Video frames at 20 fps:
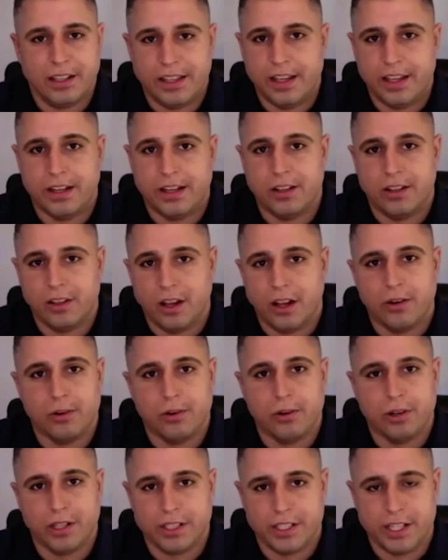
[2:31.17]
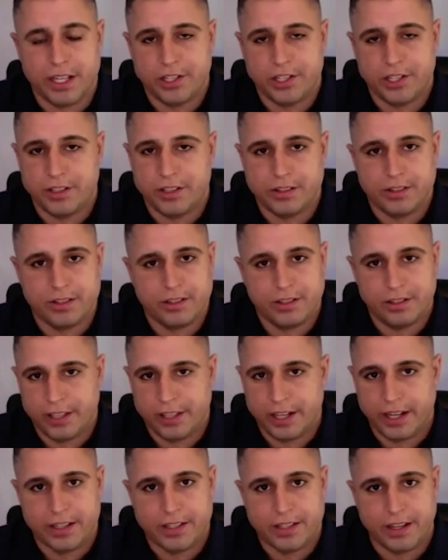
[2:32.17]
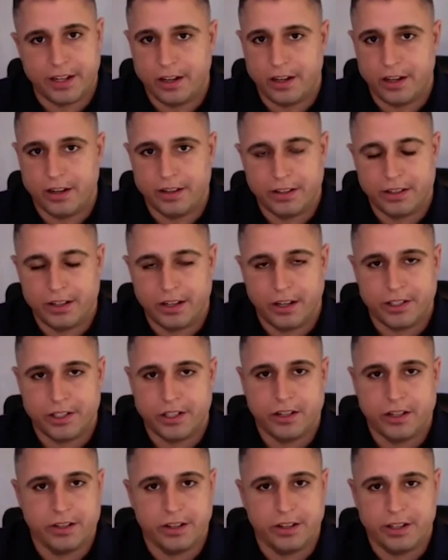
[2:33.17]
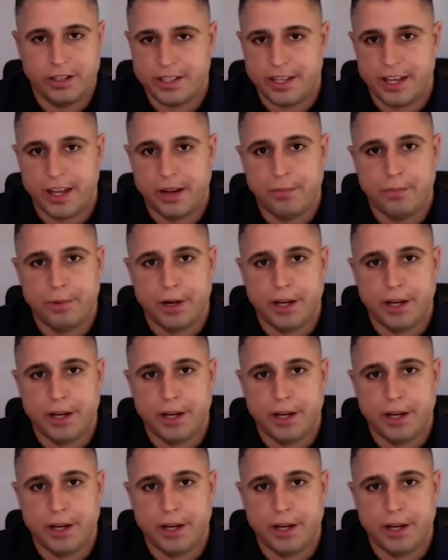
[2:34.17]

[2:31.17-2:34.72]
I think a lot of organizations, like I said, got got turned on its head.